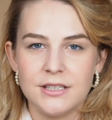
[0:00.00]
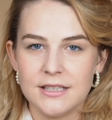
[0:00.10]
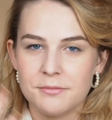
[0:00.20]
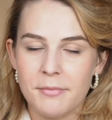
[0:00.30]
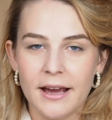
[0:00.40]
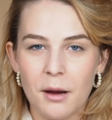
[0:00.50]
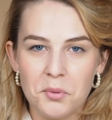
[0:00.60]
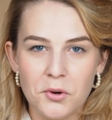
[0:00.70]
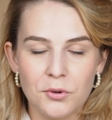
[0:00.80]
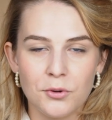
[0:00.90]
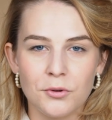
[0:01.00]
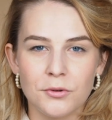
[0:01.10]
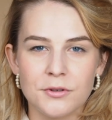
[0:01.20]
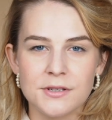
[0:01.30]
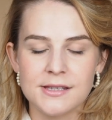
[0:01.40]
did makeup
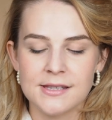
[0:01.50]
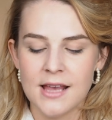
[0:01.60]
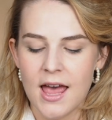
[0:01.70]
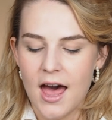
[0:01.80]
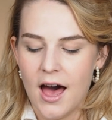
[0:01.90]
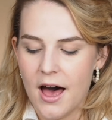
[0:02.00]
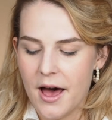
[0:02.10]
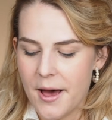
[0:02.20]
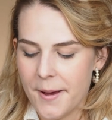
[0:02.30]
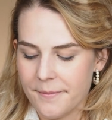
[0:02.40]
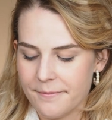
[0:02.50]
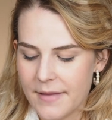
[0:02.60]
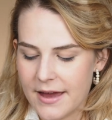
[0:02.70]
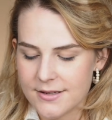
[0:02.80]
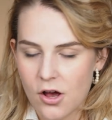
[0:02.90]
looks
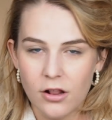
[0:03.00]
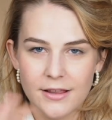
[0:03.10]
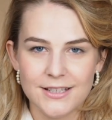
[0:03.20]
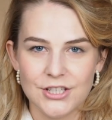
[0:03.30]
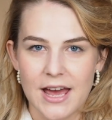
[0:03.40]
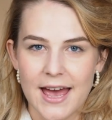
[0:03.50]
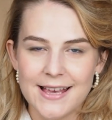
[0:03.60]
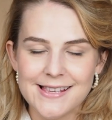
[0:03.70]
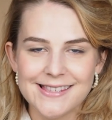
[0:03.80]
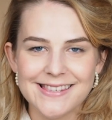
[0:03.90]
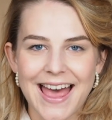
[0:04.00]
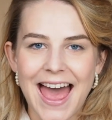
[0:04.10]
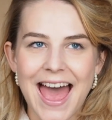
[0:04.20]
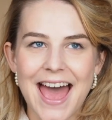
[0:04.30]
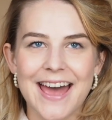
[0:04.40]
and all that jazz,
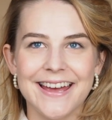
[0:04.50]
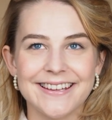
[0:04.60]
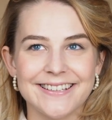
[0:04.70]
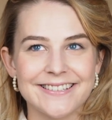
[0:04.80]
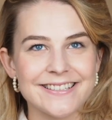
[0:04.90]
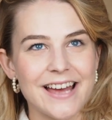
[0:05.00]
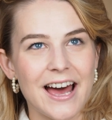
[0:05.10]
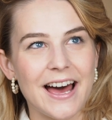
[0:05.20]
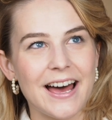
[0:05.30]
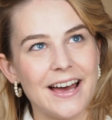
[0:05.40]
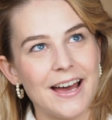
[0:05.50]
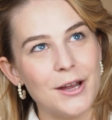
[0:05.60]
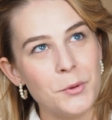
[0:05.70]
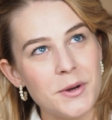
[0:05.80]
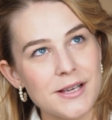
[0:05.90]
and
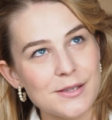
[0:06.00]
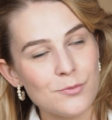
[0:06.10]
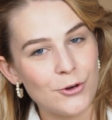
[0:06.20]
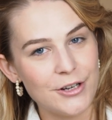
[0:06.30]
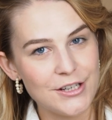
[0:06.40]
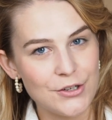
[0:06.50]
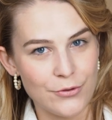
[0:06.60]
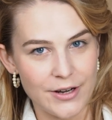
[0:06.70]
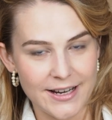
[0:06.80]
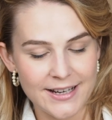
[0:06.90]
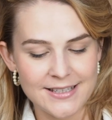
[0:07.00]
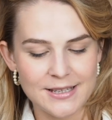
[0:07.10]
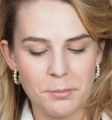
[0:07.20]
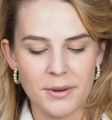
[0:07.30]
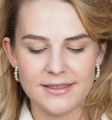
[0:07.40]
I was more
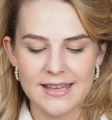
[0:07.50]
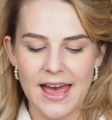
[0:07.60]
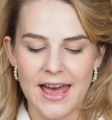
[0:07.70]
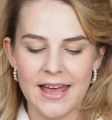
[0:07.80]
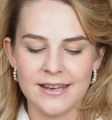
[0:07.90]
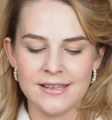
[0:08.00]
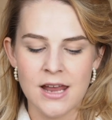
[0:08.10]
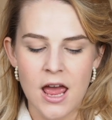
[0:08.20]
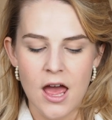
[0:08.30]
intrigued, but then